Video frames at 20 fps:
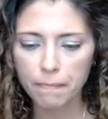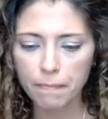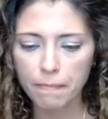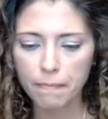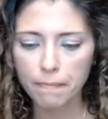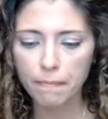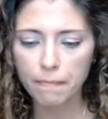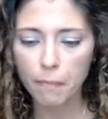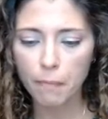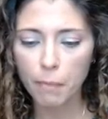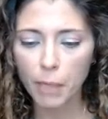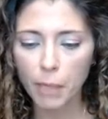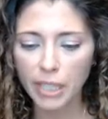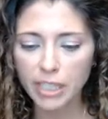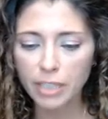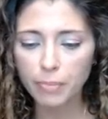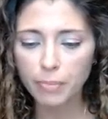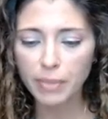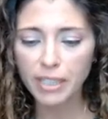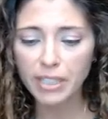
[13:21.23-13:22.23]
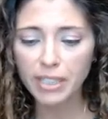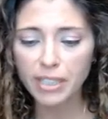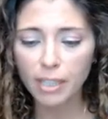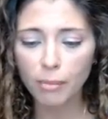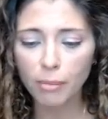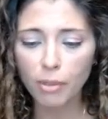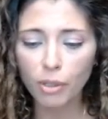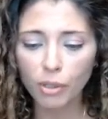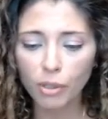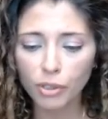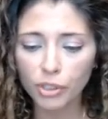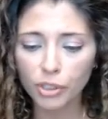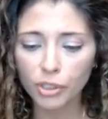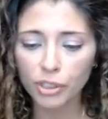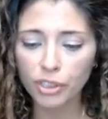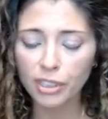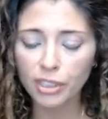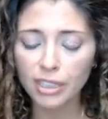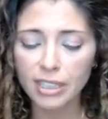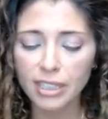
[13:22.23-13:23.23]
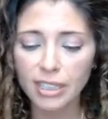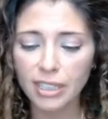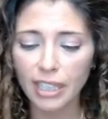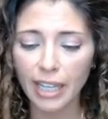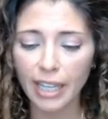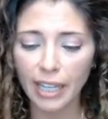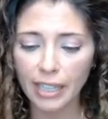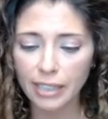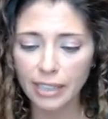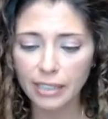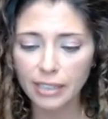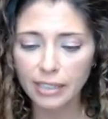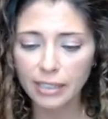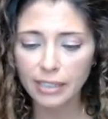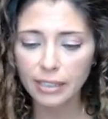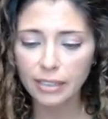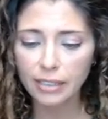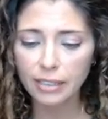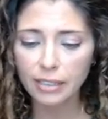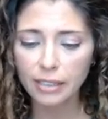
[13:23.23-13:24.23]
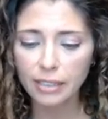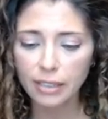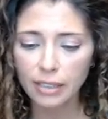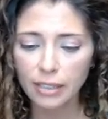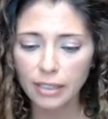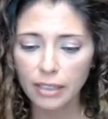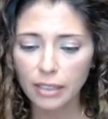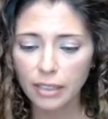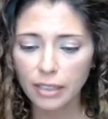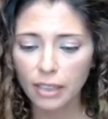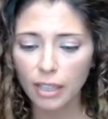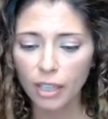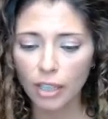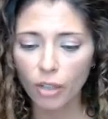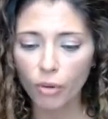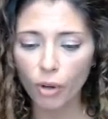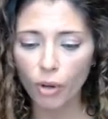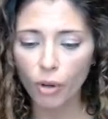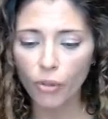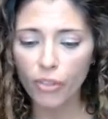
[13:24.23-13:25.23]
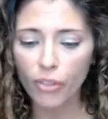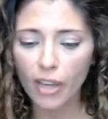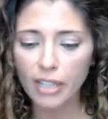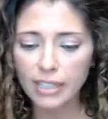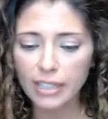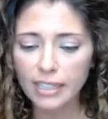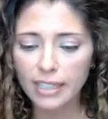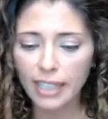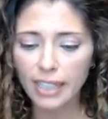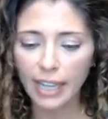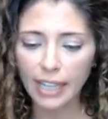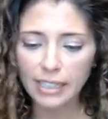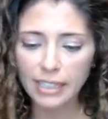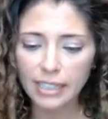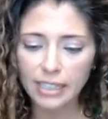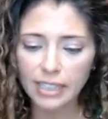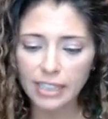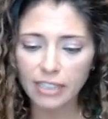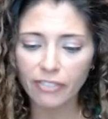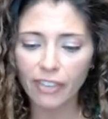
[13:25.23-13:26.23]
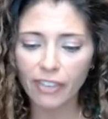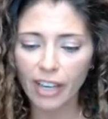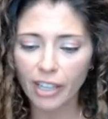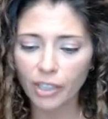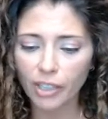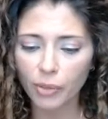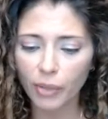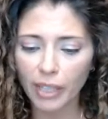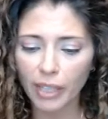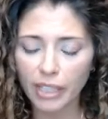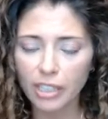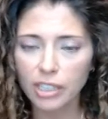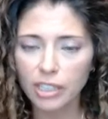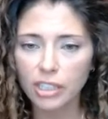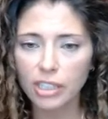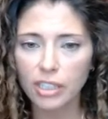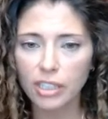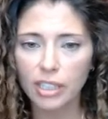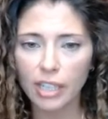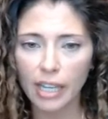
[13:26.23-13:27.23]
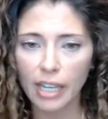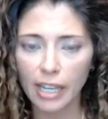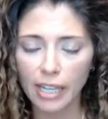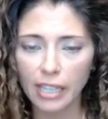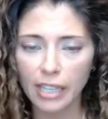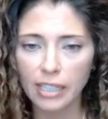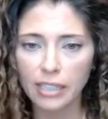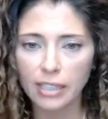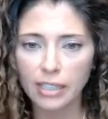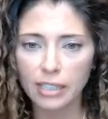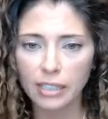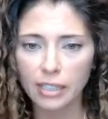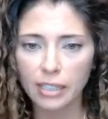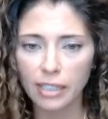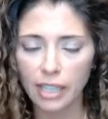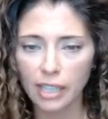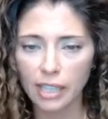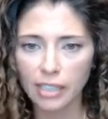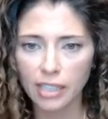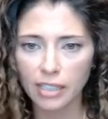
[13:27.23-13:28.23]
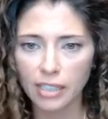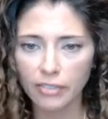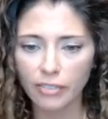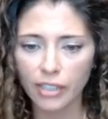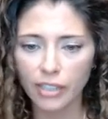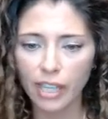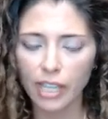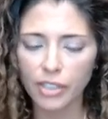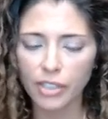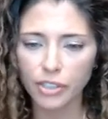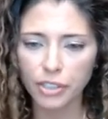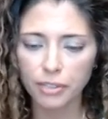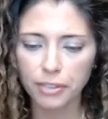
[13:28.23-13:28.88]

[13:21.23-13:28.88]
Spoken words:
must be subcultured to slants. Growth on slants is evaluated to aid the identification.